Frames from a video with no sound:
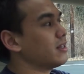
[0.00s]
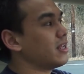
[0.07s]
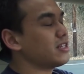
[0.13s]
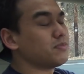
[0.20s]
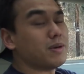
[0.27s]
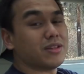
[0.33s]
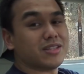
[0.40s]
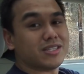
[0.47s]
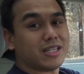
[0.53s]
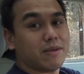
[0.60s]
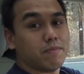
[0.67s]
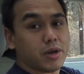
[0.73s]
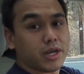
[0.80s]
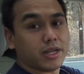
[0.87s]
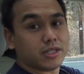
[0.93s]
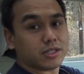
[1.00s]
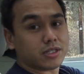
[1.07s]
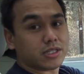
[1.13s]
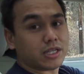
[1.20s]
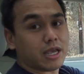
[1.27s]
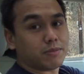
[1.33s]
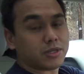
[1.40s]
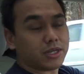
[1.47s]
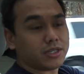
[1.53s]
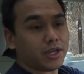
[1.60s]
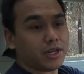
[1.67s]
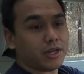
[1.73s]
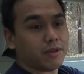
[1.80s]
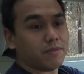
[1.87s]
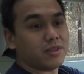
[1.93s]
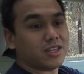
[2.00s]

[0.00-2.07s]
That's about the same money as an Escape Titanium.